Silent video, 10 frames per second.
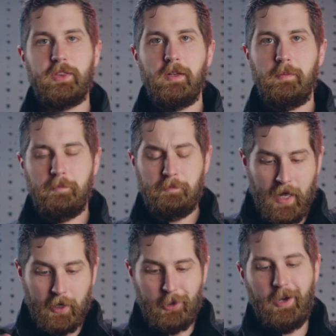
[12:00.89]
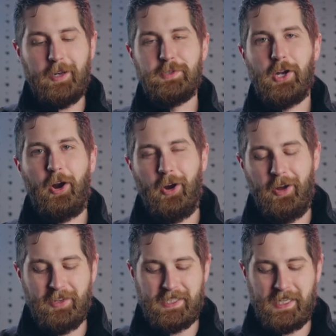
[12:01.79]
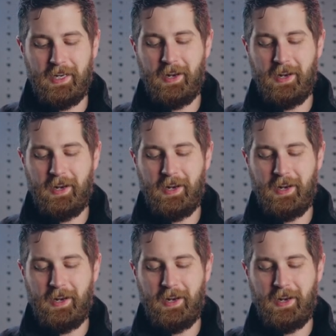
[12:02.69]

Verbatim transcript: what the medical items are on this kit.